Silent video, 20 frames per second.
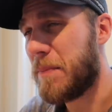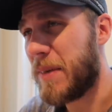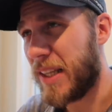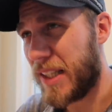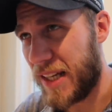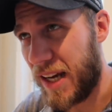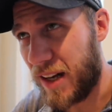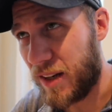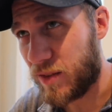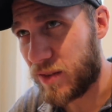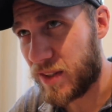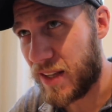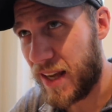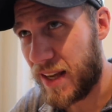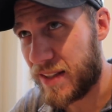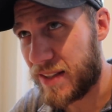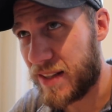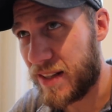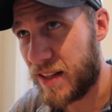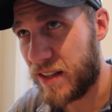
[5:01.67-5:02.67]
McDonald's
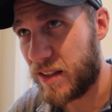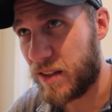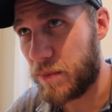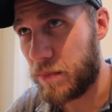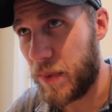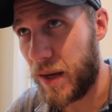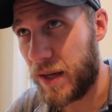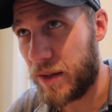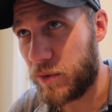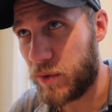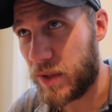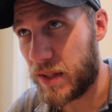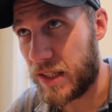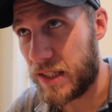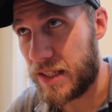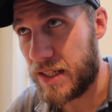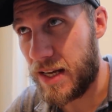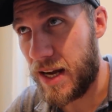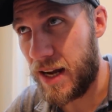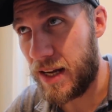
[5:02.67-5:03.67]
last night combined with the
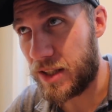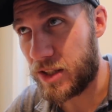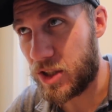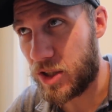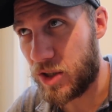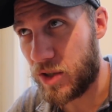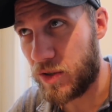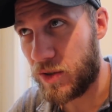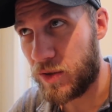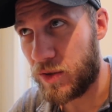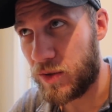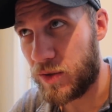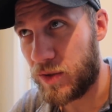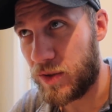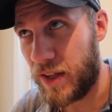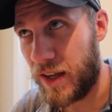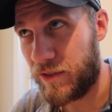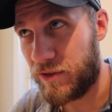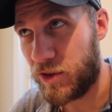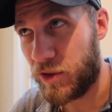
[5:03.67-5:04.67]

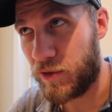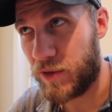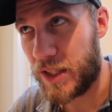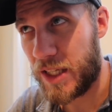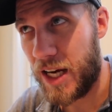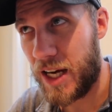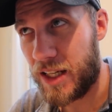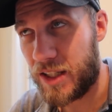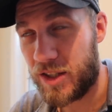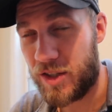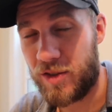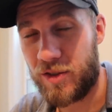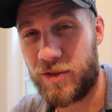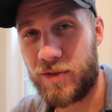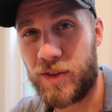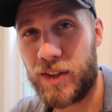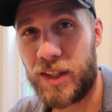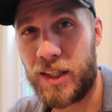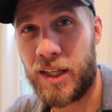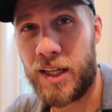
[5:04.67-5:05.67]
nachos, leftover nachos
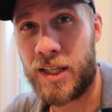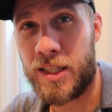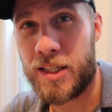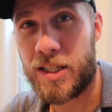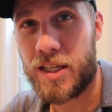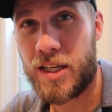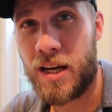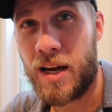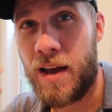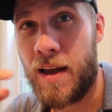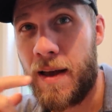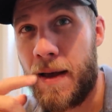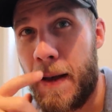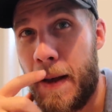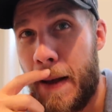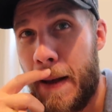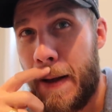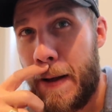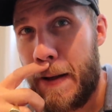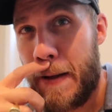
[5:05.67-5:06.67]
for lunch,
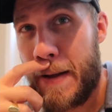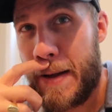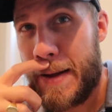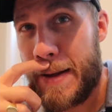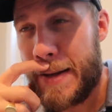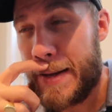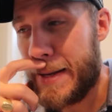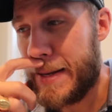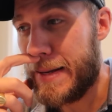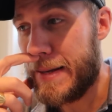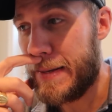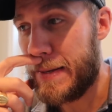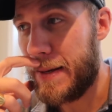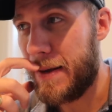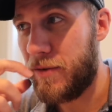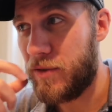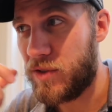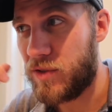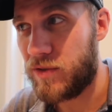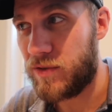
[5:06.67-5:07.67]

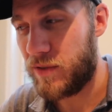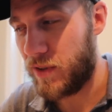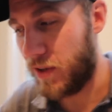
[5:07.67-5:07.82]
I was